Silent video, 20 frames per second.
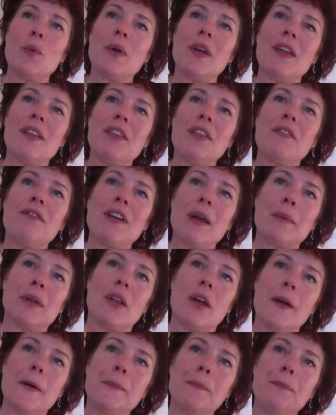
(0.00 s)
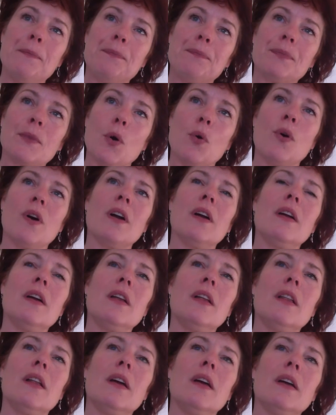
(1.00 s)
with family law or
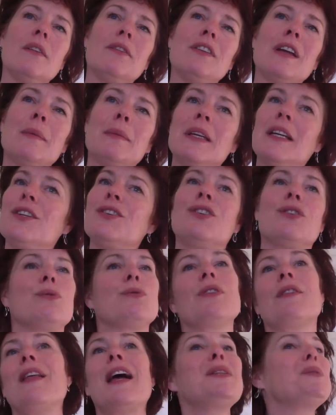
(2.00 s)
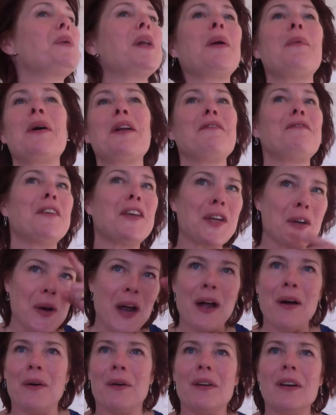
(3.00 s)
family issues. And that's what I want to figure
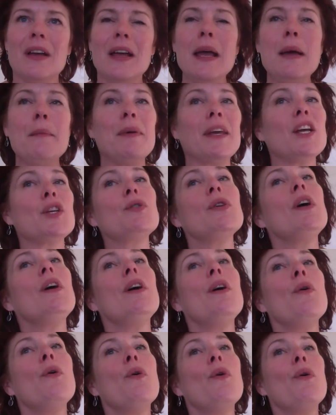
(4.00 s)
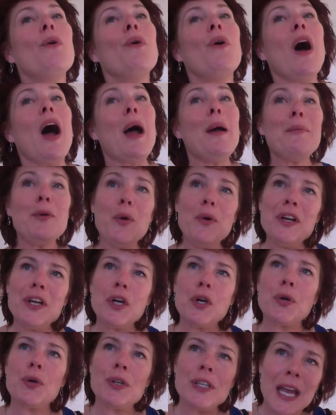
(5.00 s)
out because I'm going to
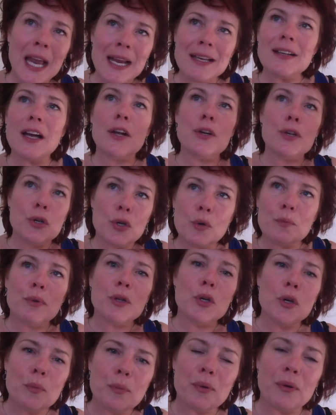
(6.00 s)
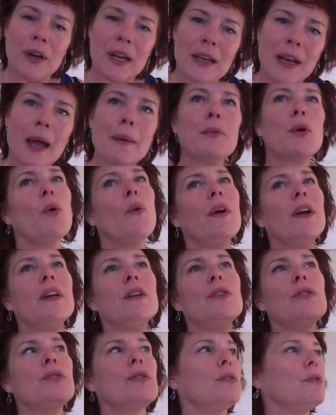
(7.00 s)
create a new blueprint. I'm going
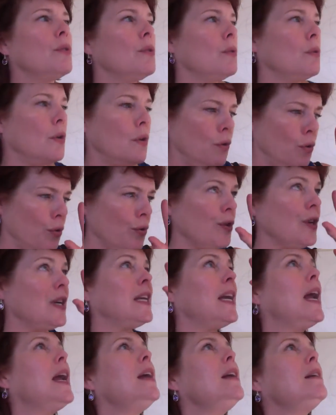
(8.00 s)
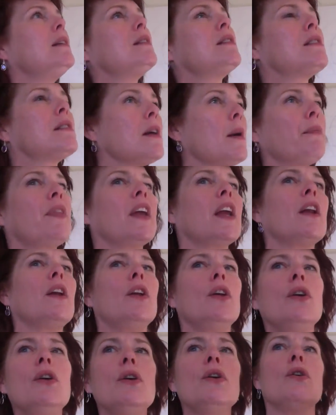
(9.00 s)
to create something
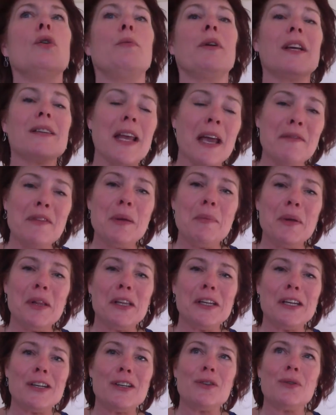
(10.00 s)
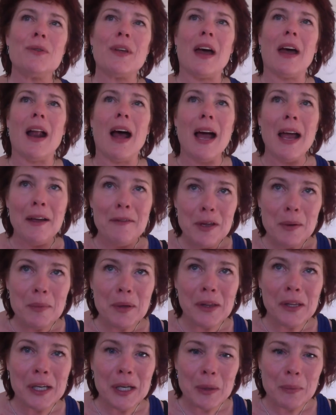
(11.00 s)
new because I have the ability to do that. I have the
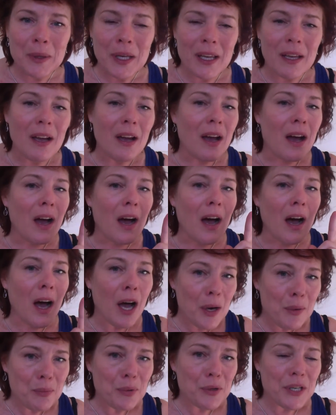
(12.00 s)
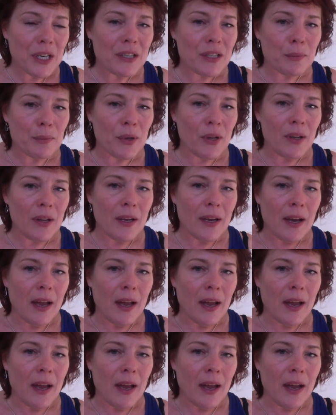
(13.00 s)
ability to be unpredictable.